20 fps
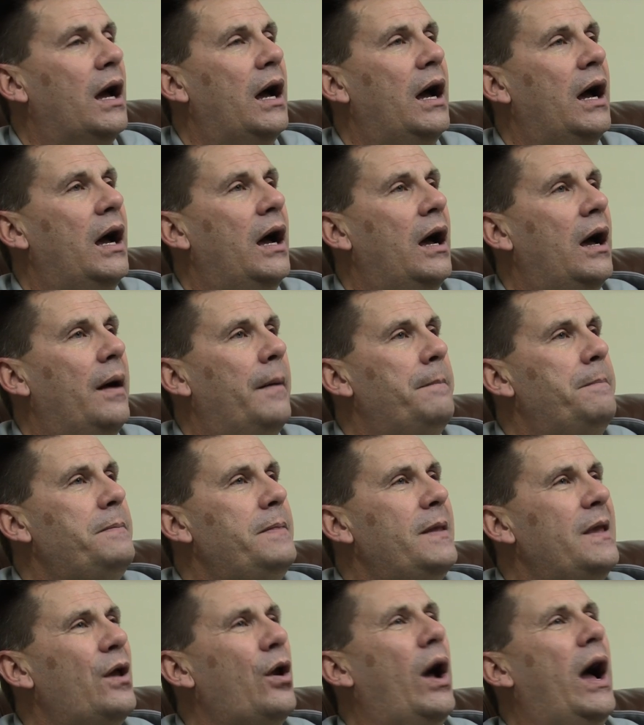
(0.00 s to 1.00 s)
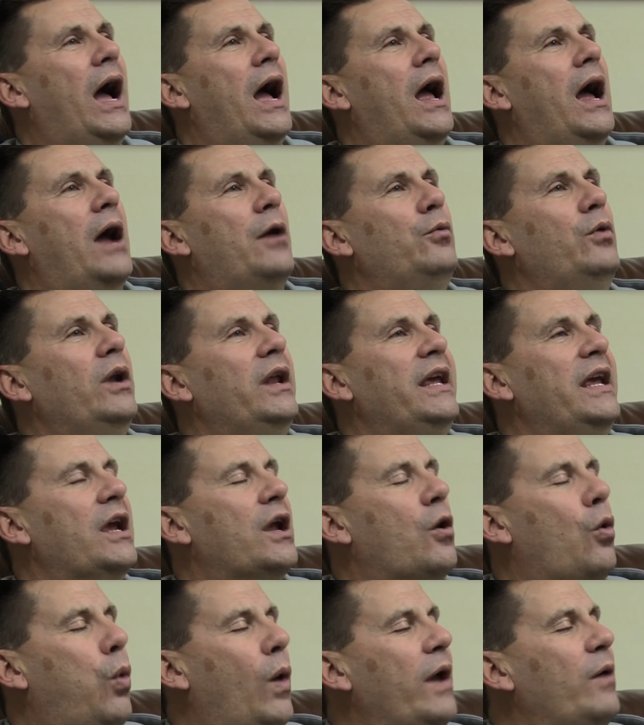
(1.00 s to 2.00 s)
Um, you know, I, I, really
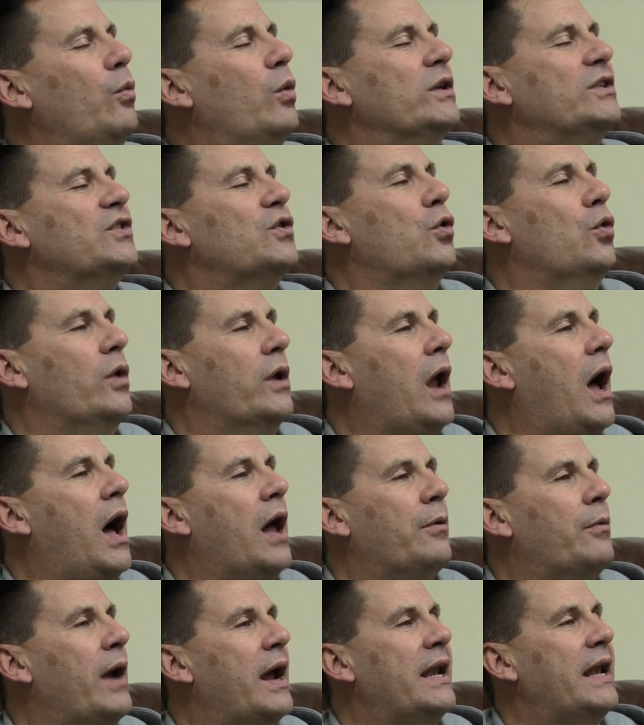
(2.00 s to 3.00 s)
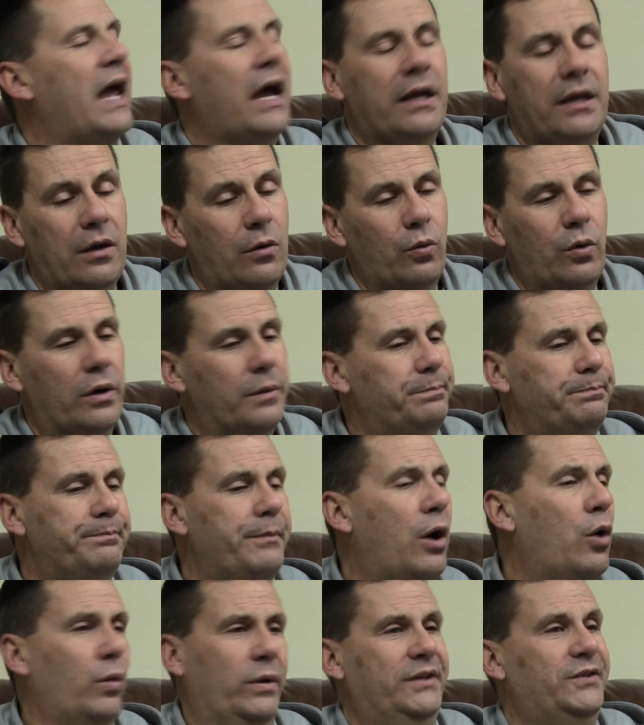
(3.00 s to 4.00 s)
equate what's going on right now. You know, we're
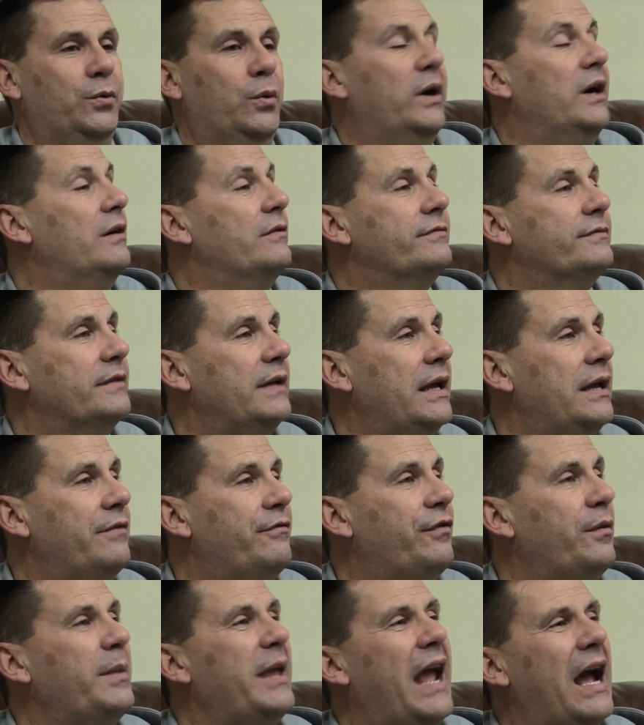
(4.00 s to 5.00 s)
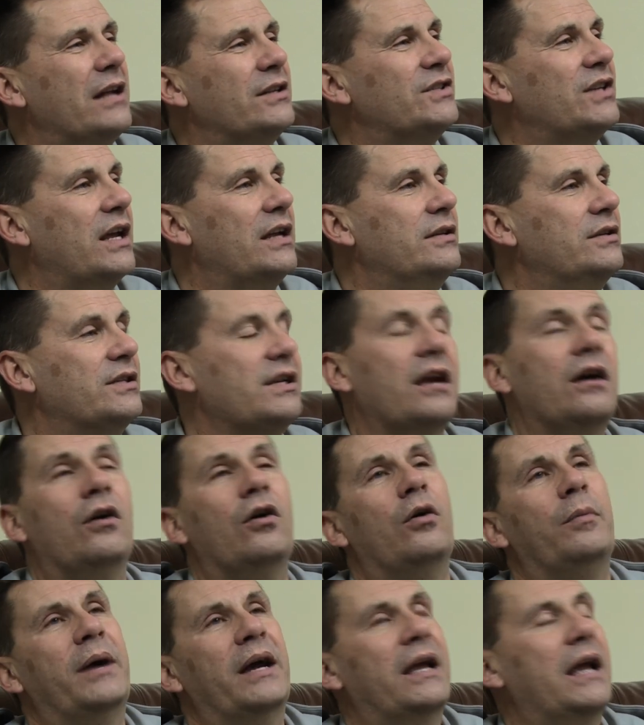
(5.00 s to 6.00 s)
0 and 12, and from the outside, you say,
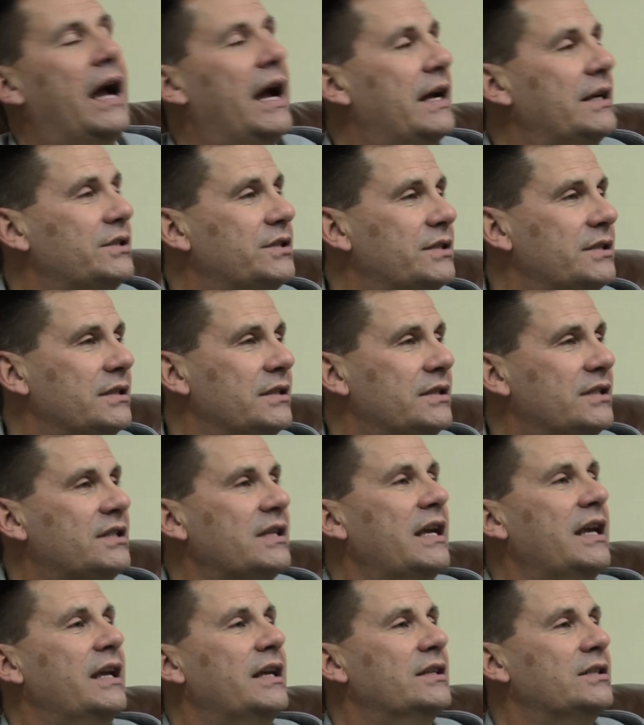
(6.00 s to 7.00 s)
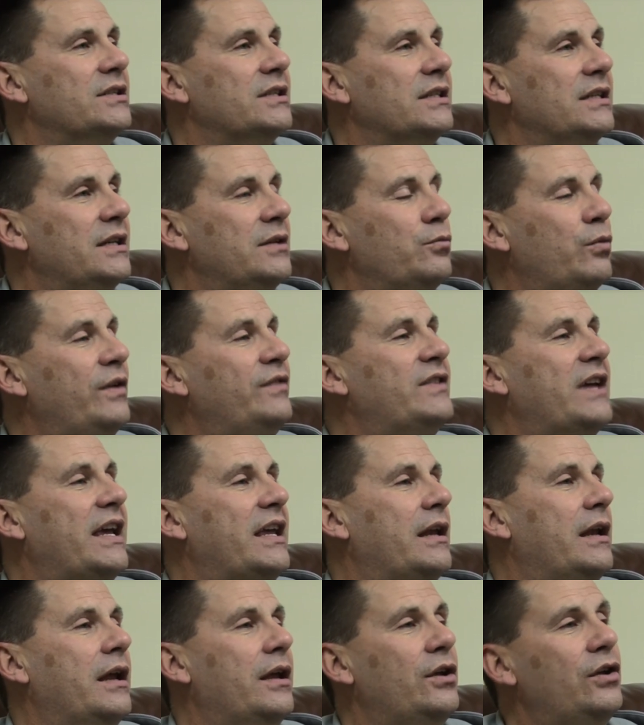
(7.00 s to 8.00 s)
"Oh my gosh, this thing is in. We've
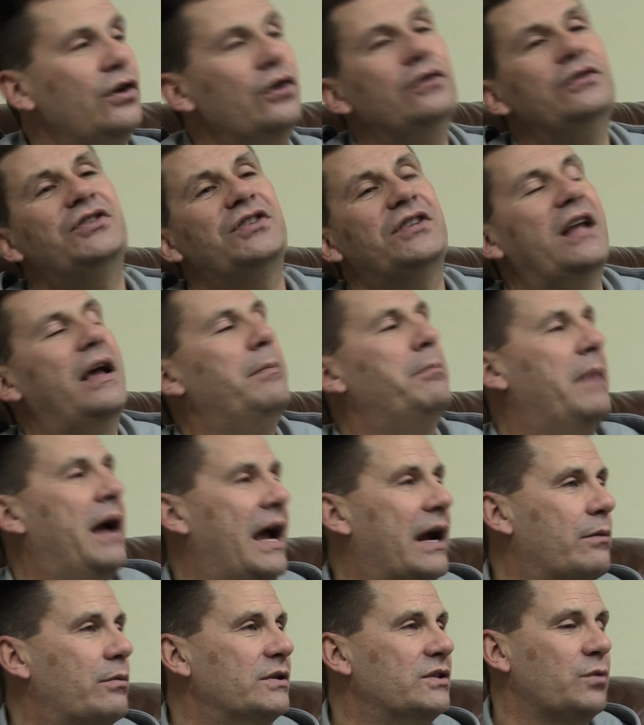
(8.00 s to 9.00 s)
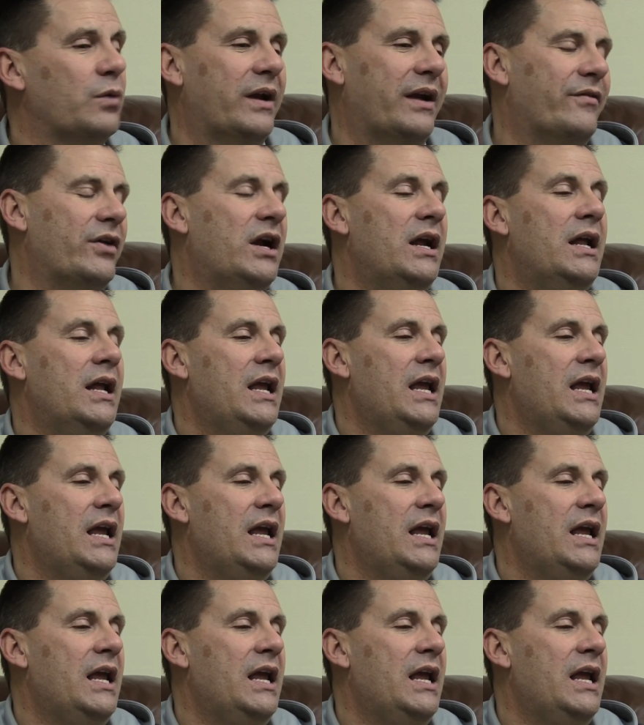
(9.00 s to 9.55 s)
taken a huge step backwards, and whatever."